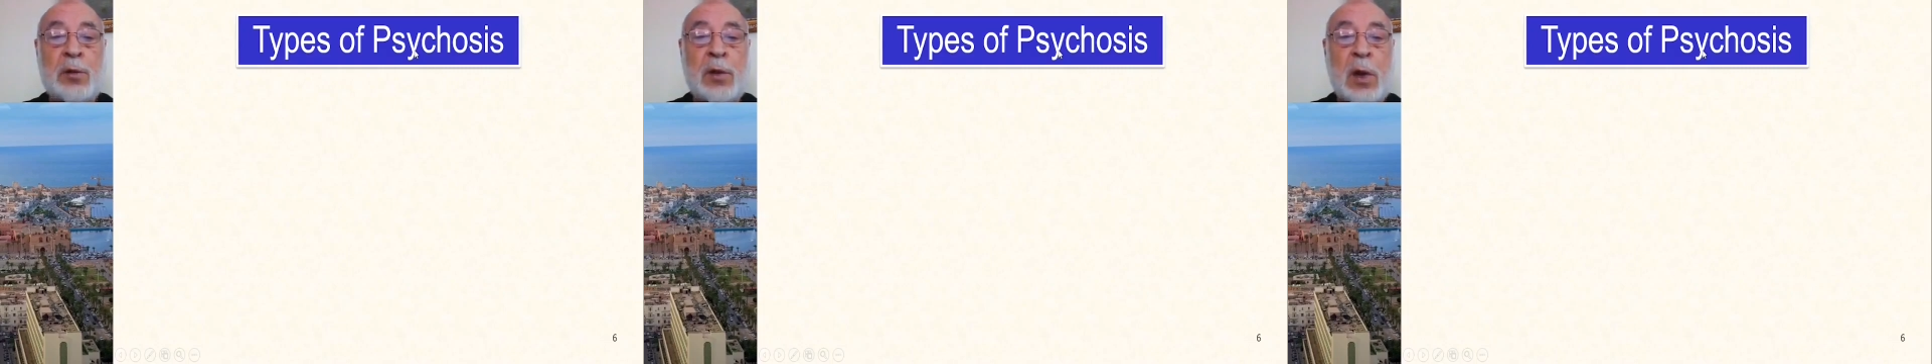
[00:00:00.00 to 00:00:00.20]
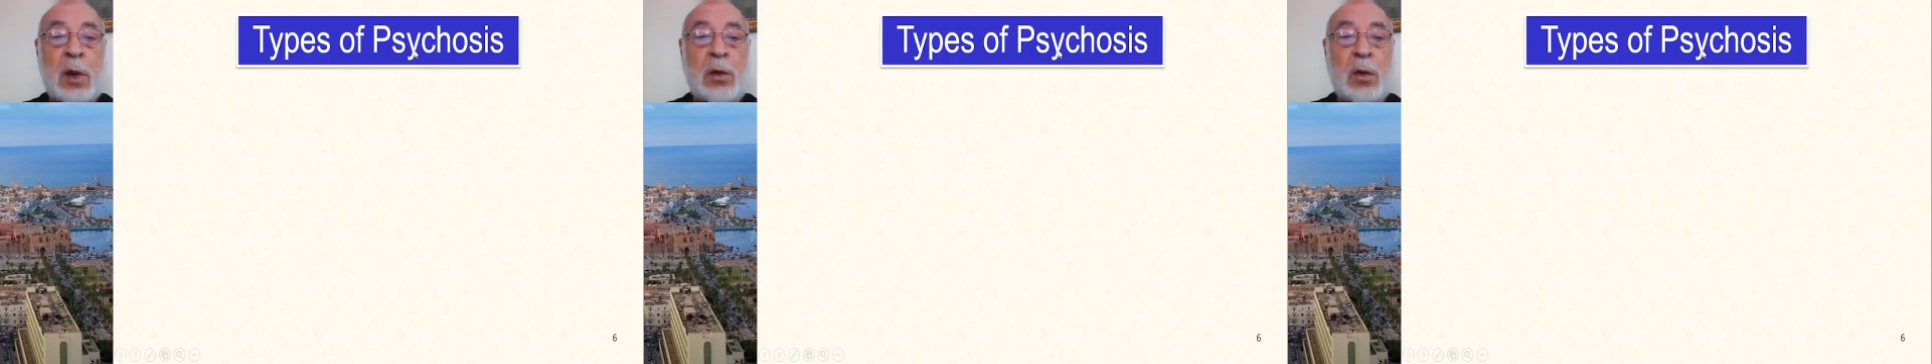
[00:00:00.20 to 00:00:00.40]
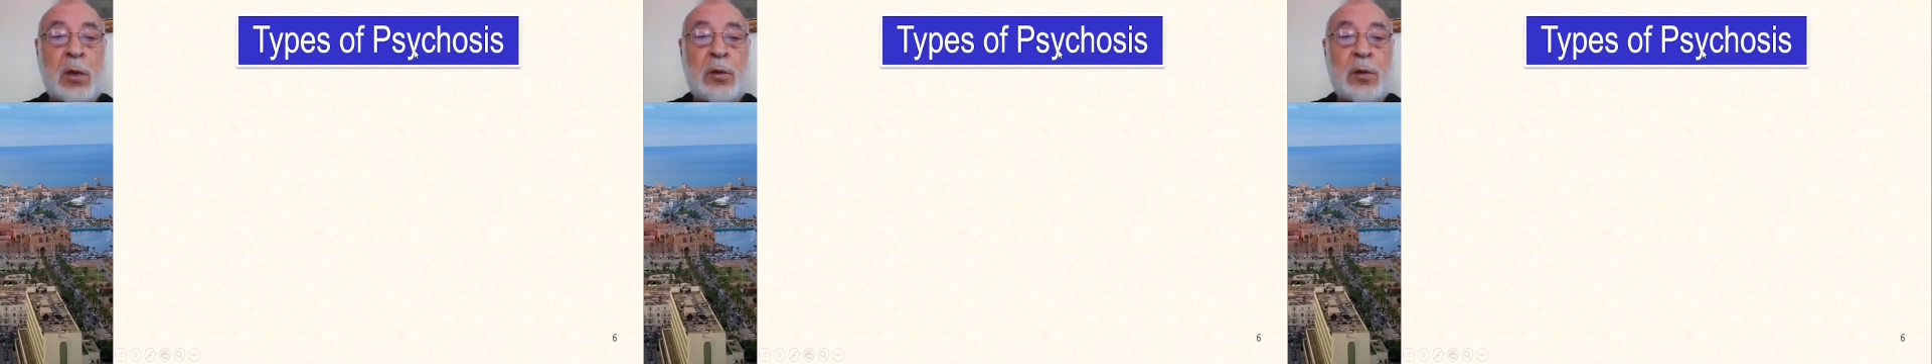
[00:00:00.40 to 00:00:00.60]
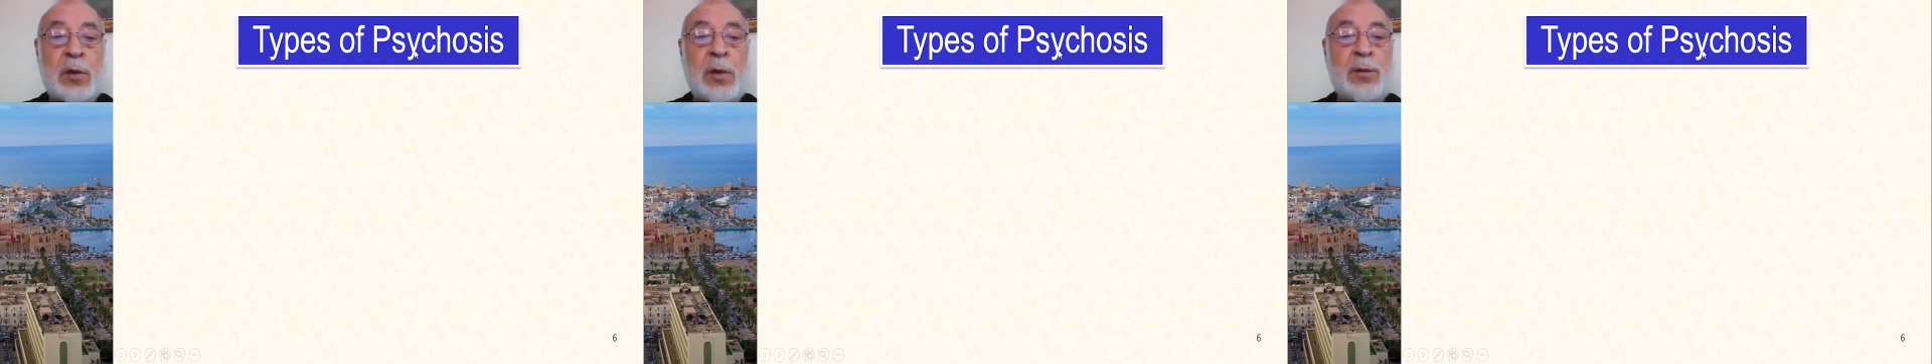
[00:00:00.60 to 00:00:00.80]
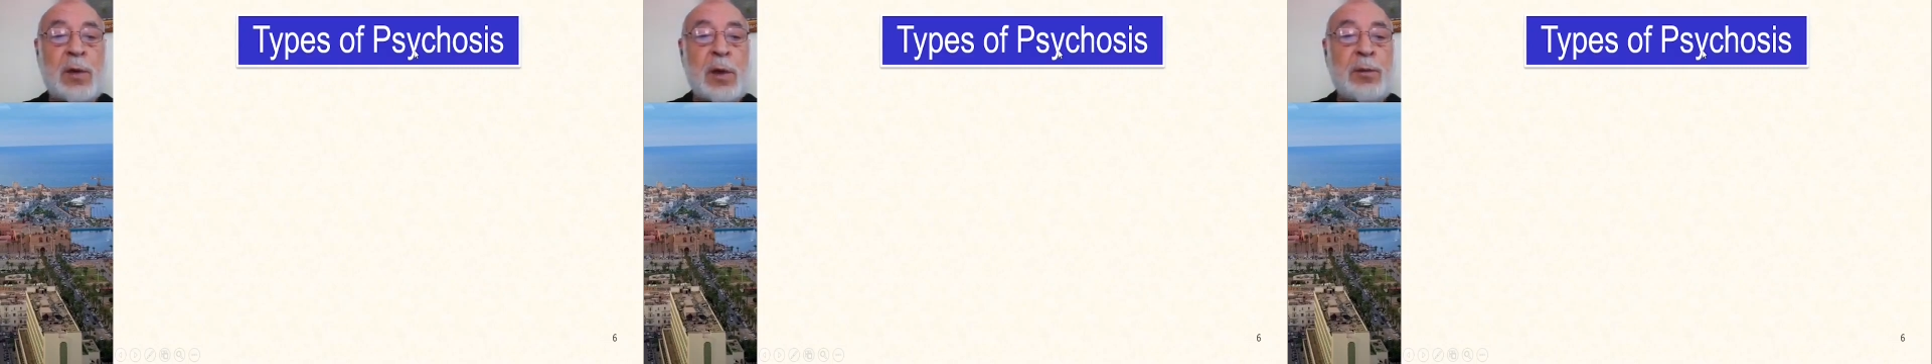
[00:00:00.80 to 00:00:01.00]

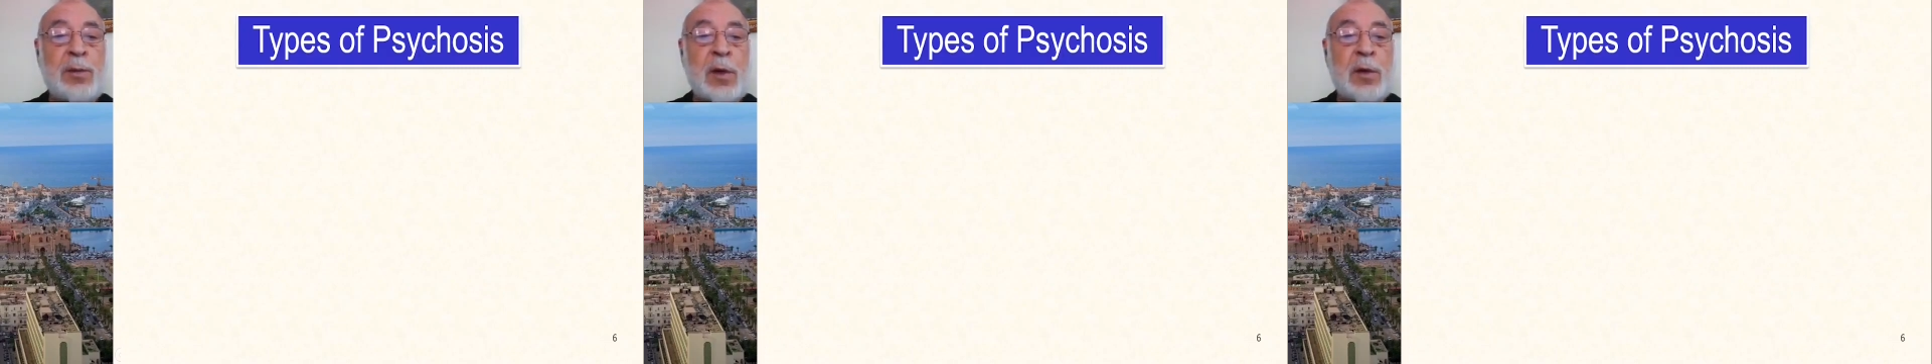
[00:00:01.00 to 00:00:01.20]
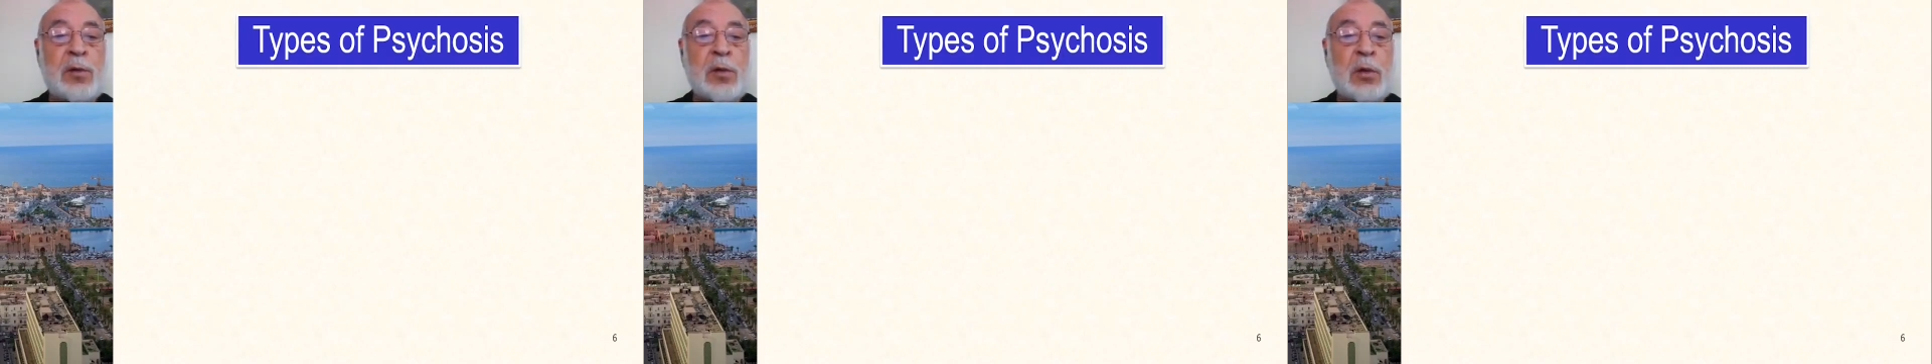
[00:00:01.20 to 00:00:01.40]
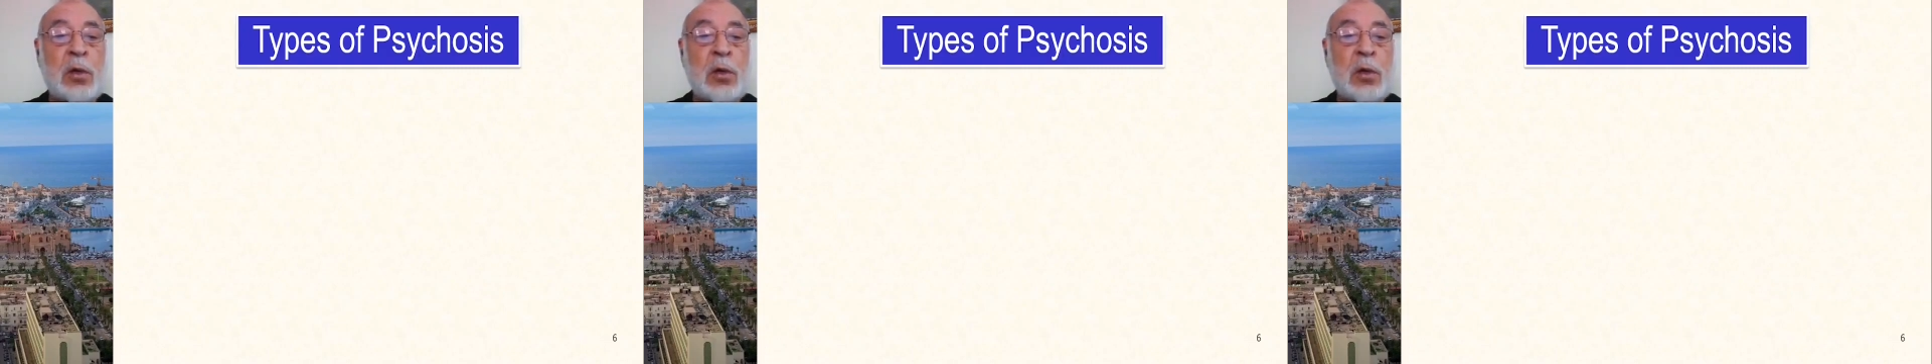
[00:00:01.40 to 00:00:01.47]
The very first